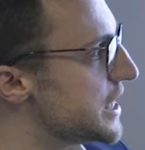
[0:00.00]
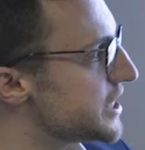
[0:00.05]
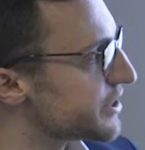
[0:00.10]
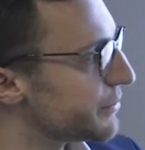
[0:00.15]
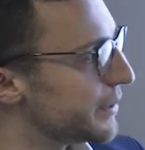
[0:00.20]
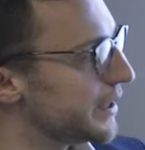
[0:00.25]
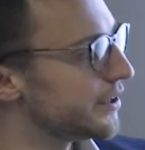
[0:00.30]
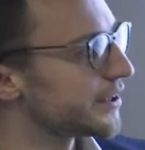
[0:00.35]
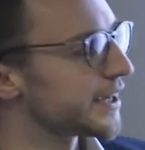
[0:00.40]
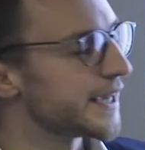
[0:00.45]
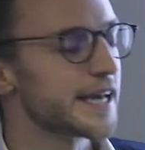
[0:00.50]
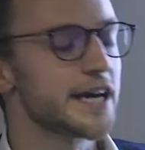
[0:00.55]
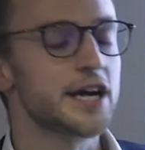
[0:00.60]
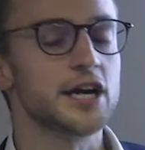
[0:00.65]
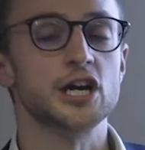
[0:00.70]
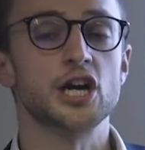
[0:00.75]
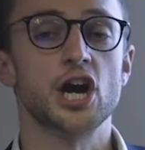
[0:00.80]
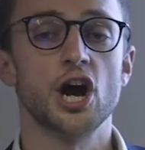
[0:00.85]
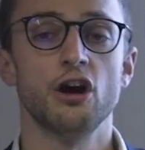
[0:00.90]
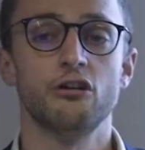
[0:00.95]
So we're looking
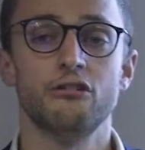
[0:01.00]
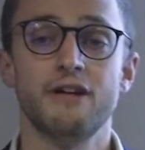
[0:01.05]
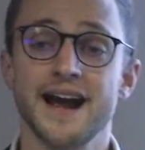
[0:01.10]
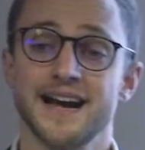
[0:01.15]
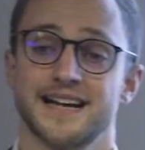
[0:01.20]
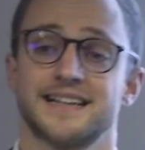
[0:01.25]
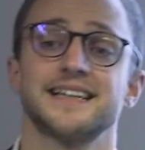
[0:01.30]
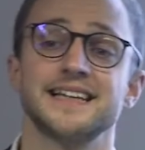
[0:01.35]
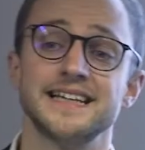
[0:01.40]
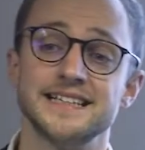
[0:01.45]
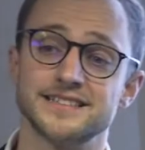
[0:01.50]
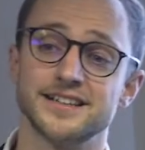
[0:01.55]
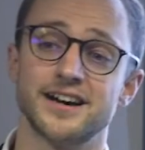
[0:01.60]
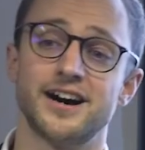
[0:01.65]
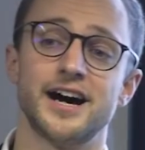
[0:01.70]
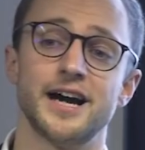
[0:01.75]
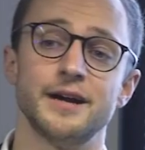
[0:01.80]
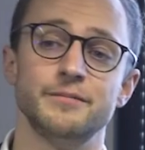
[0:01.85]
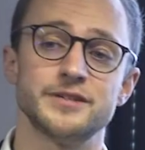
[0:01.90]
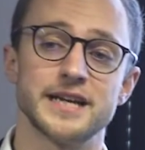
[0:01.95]
at correctly
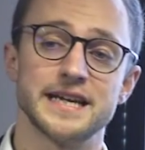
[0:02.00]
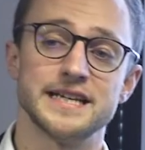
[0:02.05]
timed